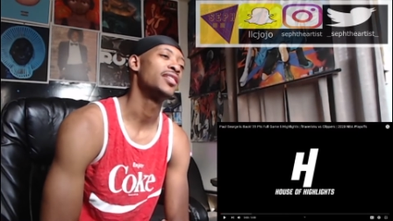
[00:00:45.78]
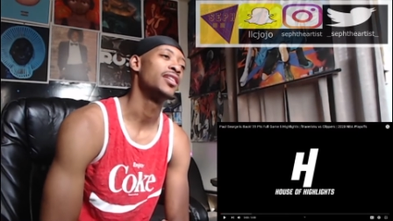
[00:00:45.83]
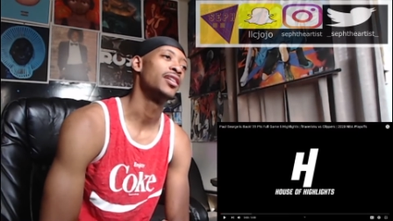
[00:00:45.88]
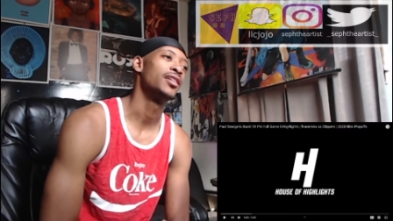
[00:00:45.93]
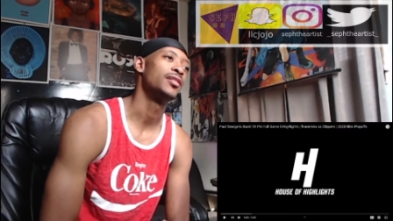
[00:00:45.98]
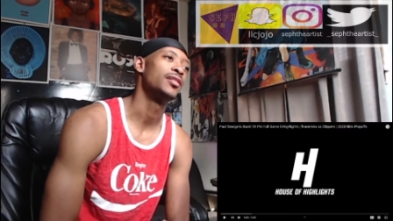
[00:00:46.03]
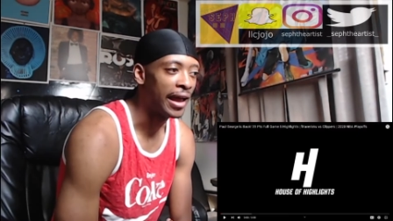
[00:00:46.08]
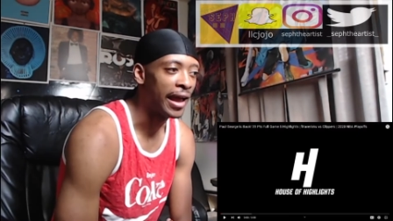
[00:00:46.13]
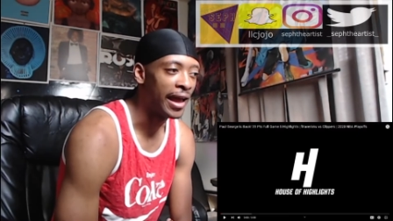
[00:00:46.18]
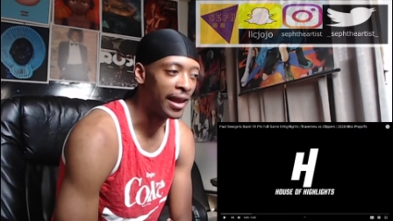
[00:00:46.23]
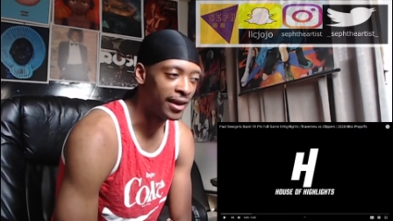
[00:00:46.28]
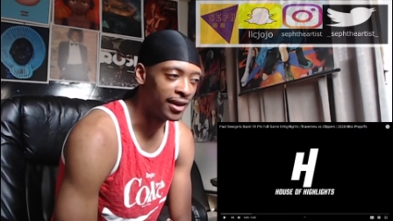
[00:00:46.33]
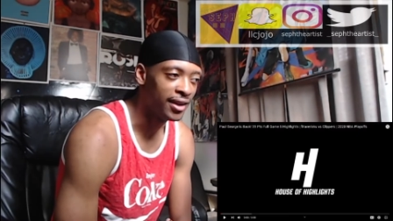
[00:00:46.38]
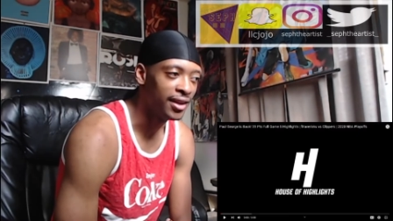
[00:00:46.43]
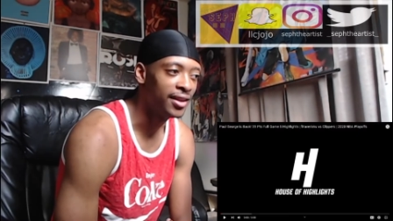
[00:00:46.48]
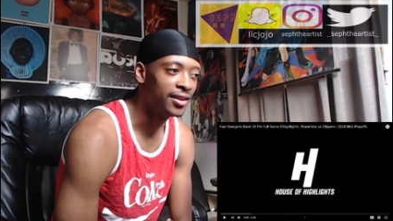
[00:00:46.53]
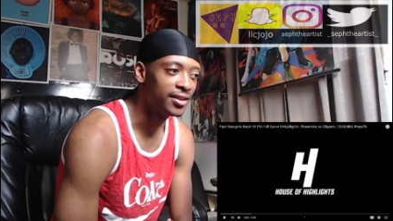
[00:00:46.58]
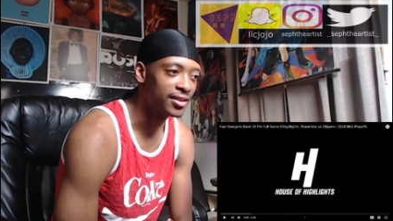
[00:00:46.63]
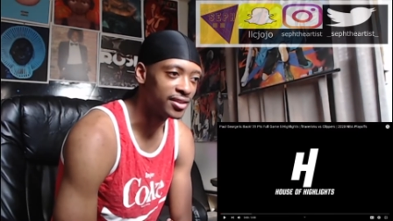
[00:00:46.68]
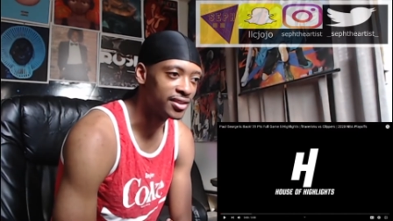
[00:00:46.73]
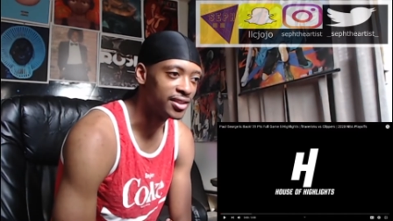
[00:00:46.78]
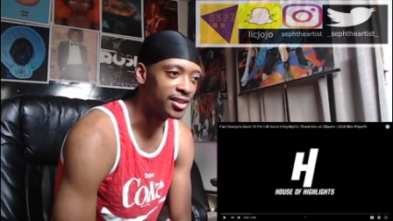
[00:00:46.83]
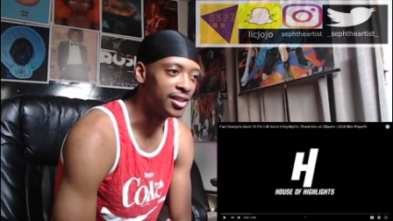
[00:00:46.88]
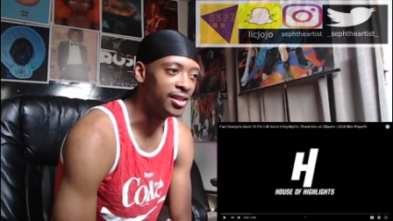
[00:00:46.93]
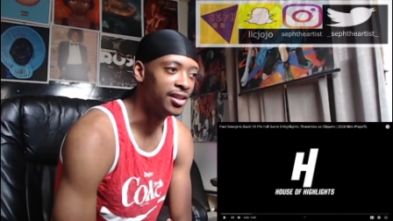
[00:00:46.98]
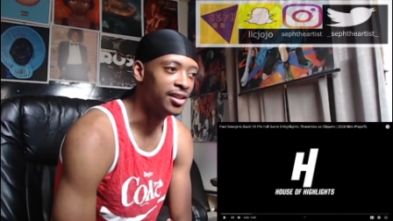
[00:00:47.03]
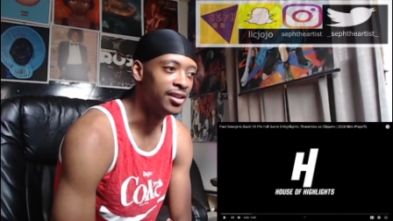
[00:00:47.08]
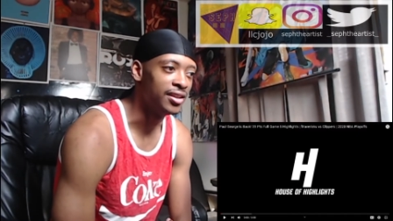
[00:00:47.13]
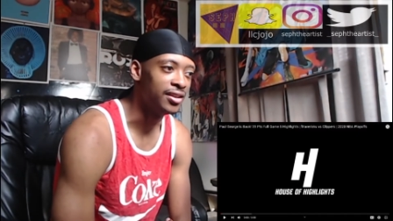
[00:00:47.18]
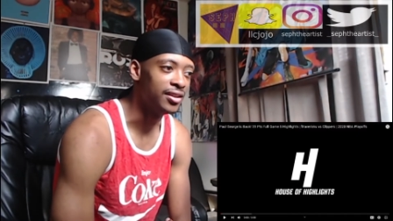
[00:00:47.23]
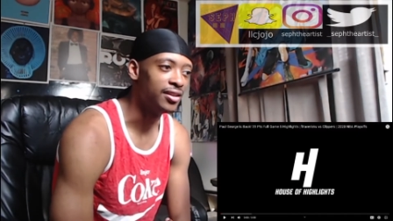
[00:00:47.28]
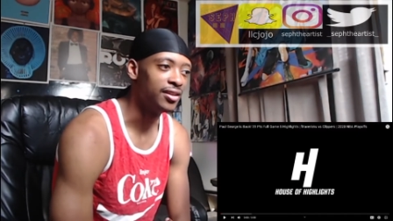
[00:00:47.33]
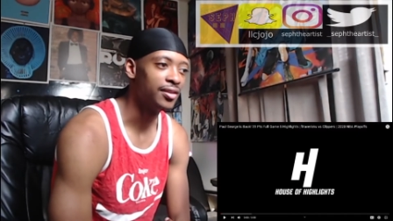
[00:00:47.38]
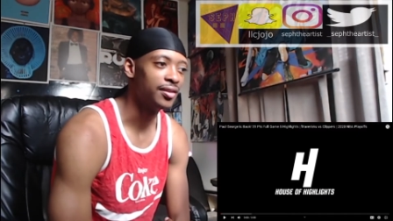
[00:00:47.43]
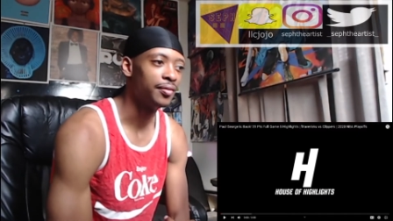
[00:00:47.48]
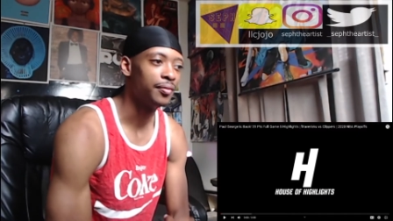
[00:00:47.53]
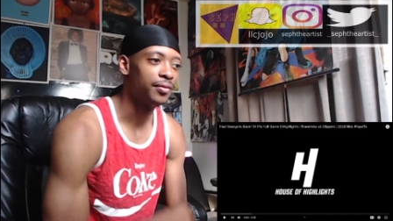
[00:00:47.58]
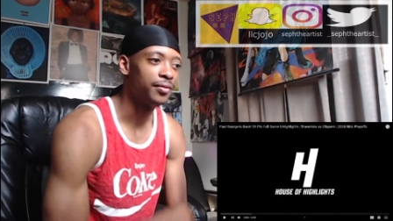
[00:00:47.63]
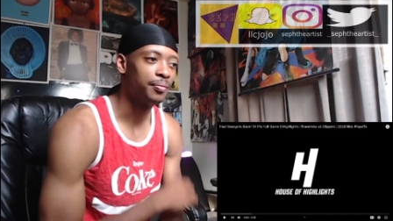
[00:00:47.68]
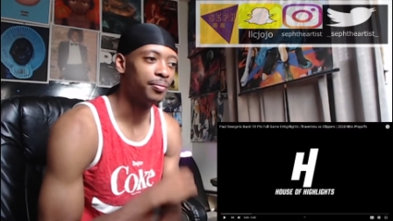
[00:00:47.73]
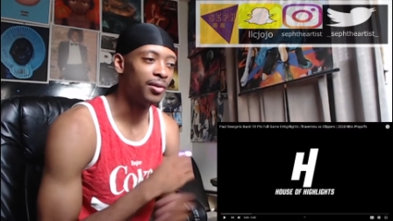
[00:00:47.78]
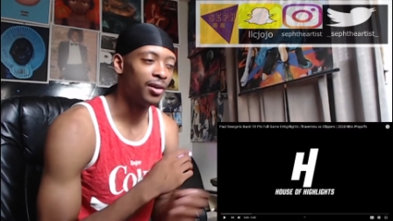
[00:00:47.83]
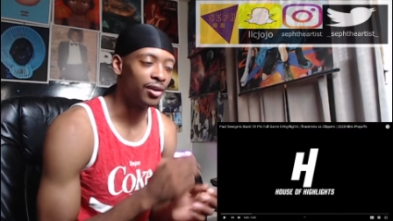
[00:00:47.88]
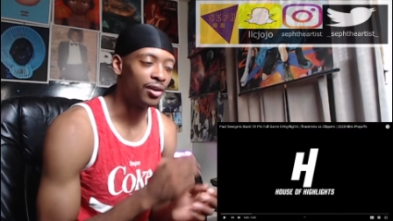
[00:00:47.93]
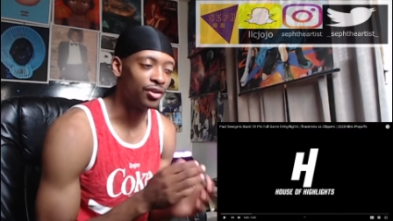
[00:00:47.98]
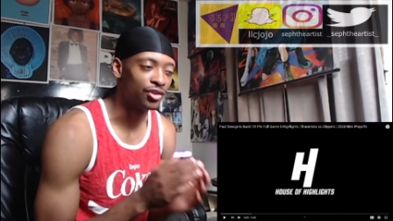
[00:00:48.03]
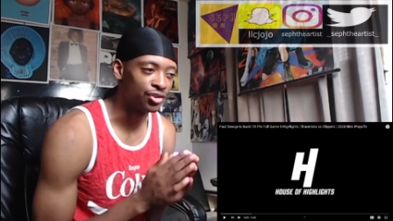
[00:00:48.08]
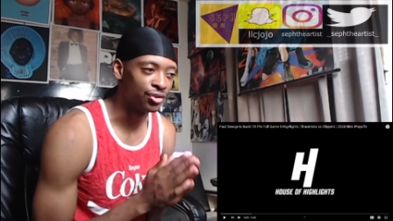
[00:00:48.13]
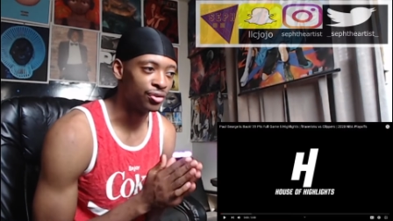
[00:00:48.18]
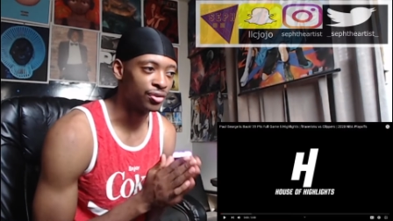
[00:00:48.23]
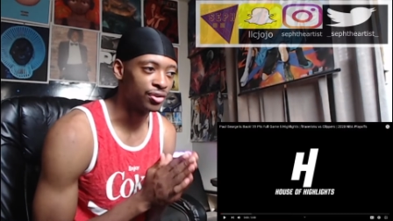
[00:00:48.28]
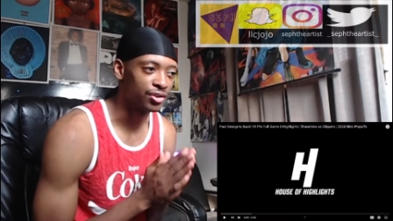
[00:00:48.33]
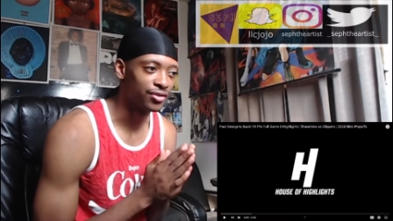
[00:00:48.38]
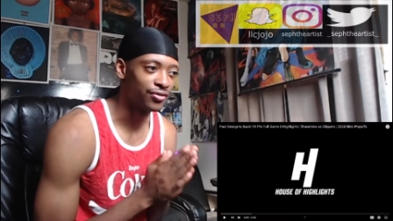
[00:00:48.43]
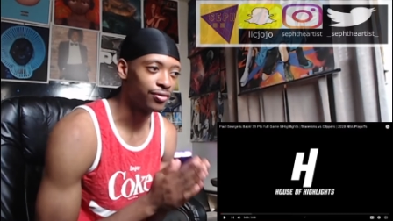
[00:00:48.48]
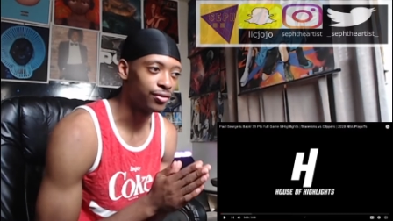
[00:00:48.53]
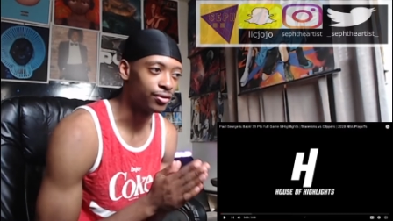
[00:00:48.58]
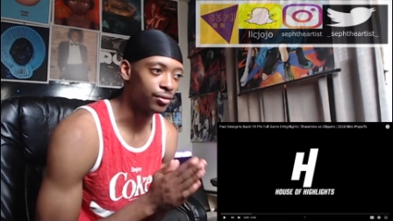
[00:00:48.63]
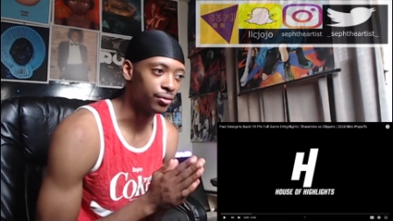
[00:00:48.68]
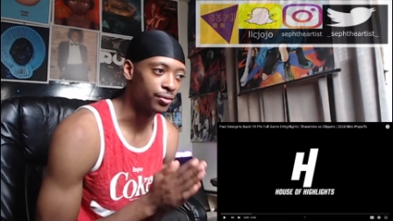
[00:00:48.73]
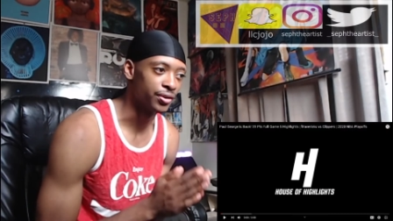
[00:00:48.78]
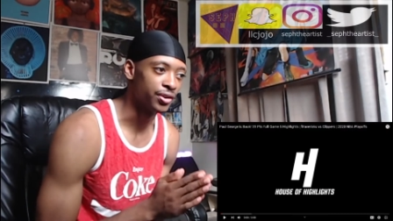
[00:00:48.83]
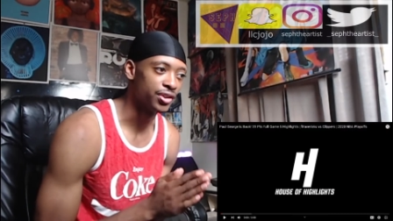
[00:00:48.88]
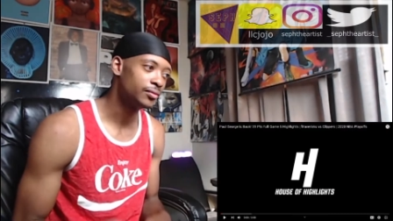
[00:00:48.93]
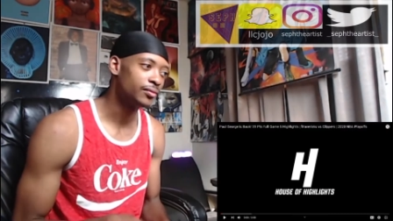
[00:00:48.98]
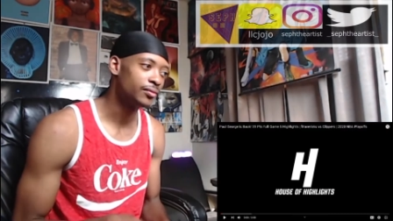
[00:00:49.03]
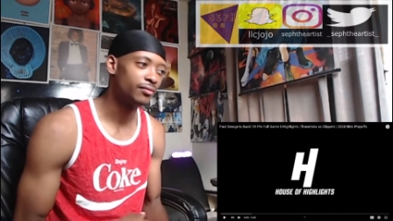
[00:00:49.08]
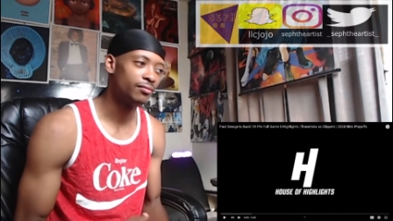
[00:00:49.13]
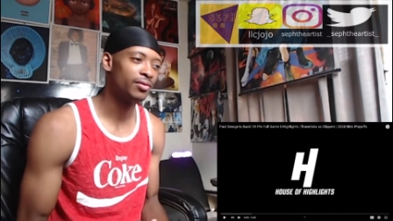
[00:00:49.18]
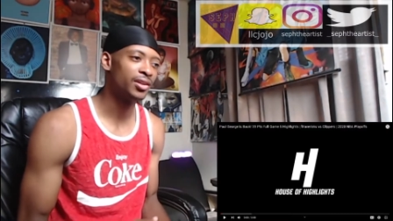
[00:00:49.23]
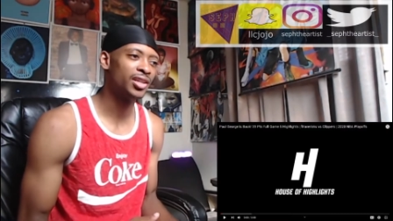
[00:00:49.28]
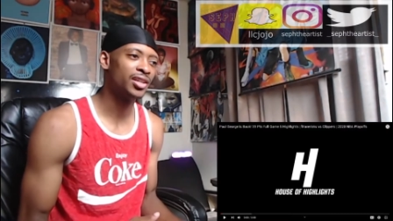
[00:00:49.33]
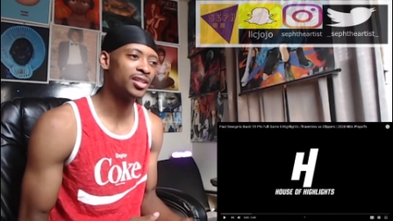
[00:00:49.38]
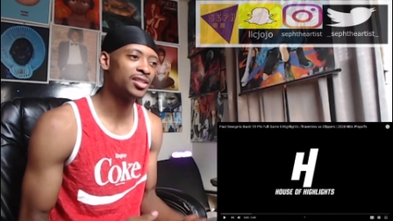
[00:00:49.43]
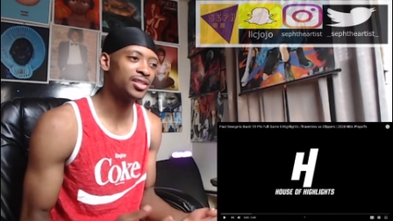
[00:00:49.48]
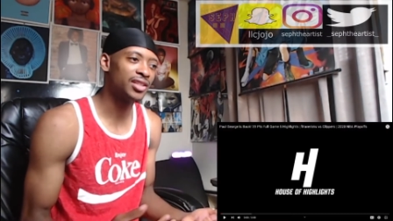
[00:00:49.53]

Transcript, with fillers: game. I need to see Paul George flourish because,